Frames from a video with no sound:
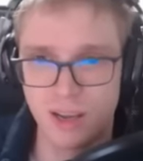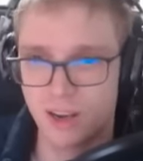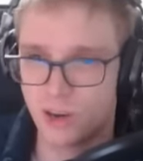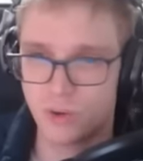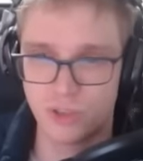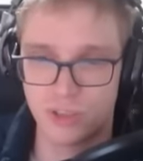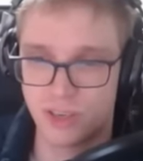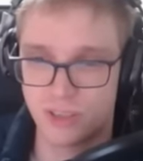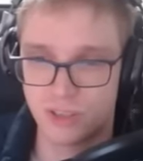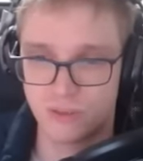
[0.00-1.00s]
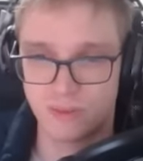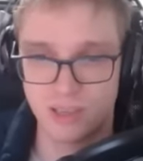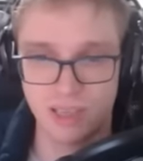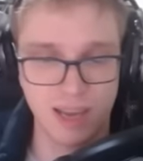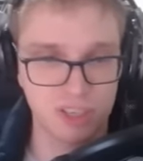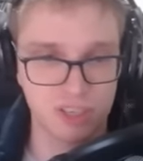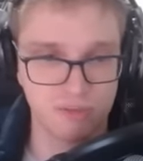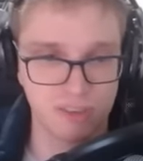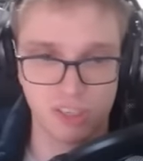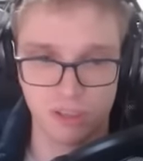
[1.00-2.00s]
No, it's just, it's it's just
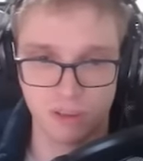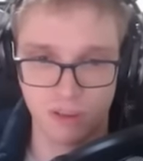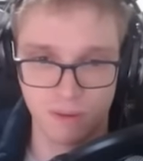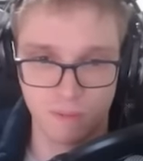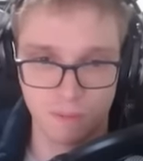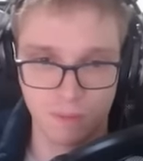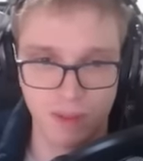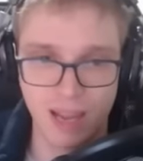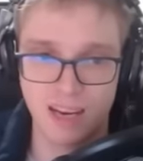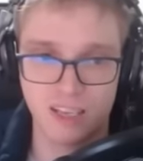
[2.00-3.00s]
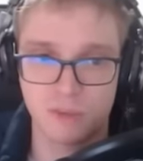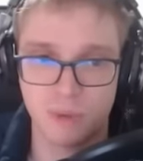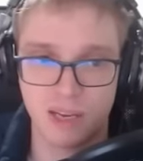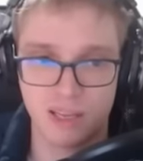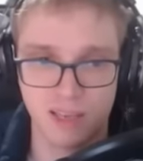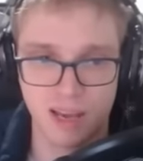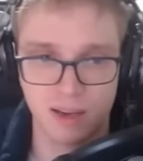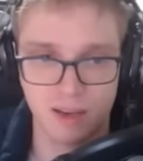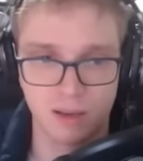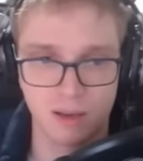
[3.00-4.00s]
physical, and it's speedy as
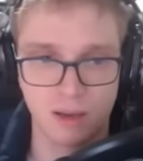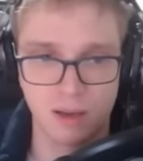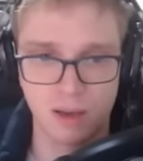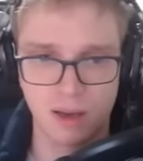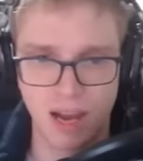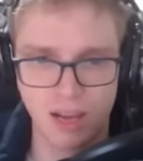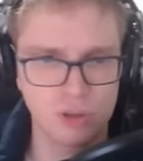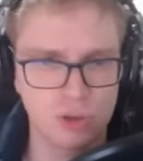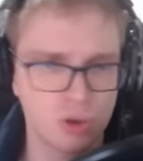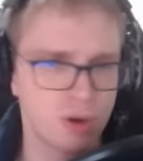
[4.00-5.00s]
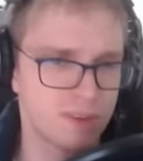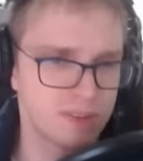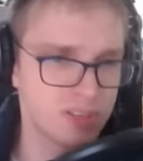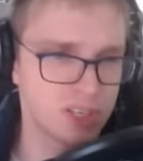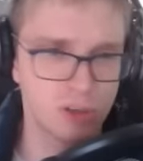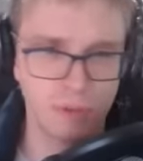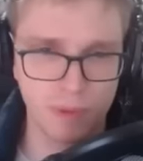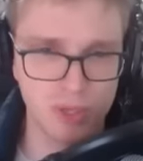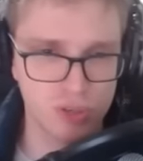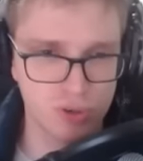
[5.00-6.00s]
heck. I also thought if it's physical,
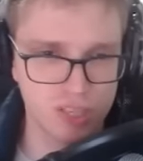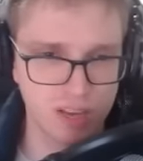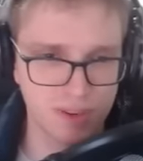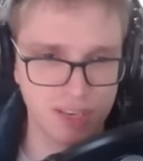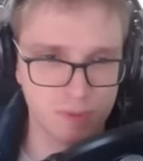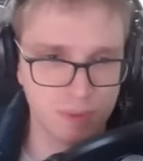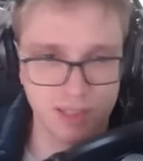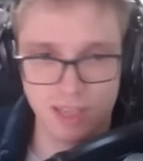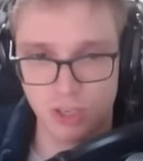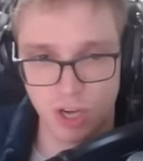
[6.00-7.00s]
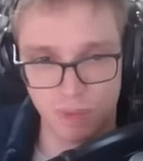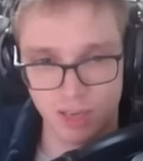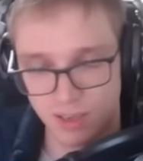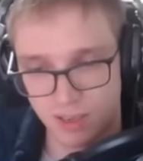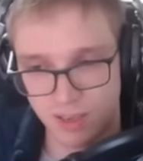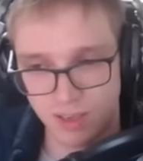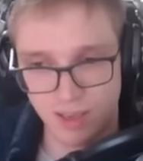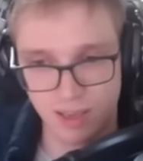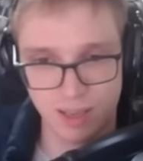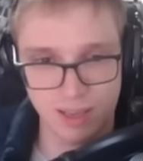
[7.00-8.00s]
maybe it's 270 speed. That's common.
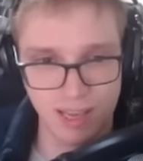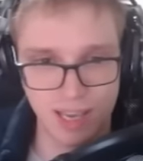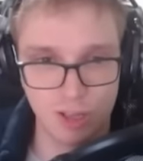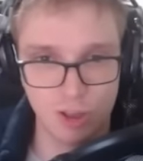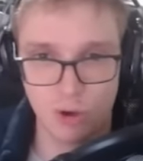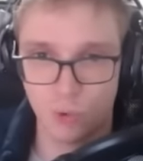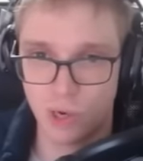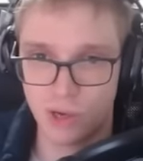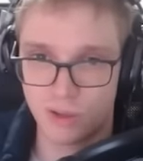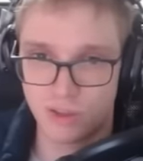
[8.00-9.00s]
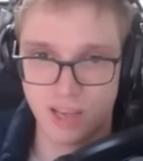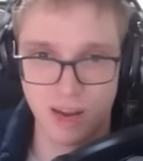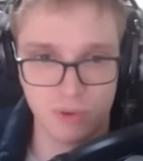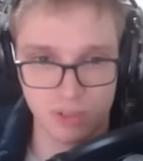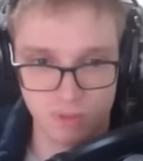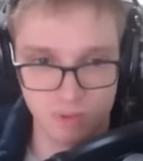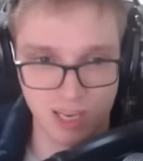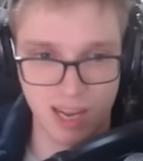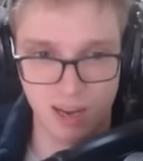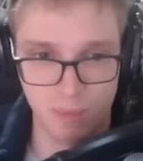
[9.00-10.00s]
In a lot of worlds, I was
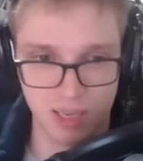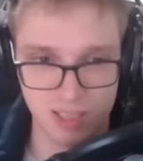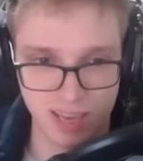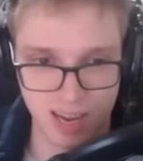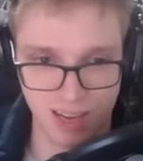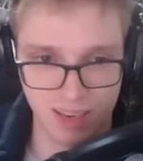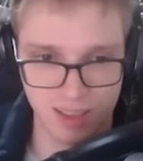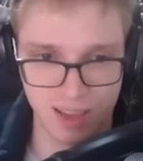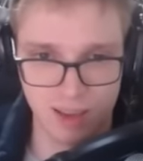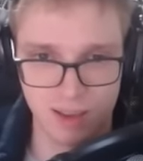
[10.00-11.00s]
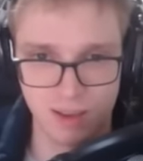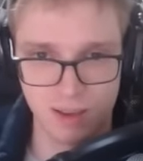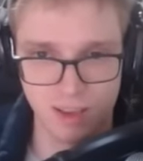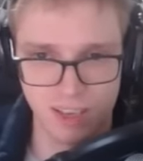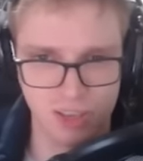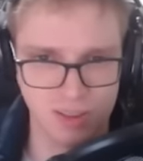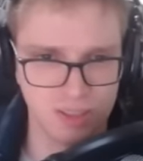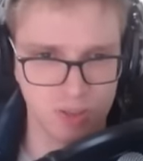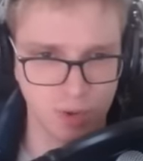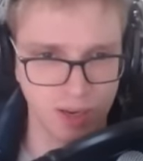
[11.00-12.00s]
getting a big psychic there. Not
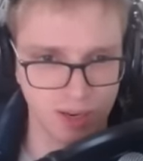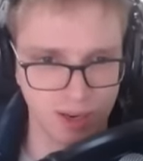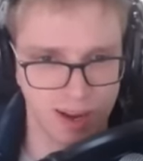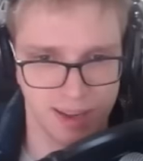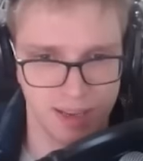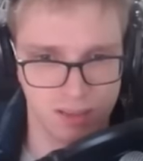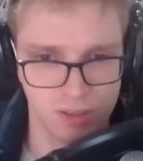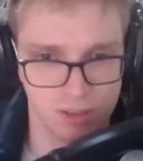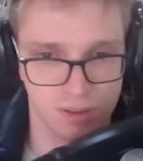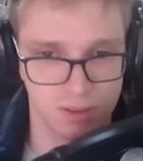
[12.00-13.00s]
this one, I guess.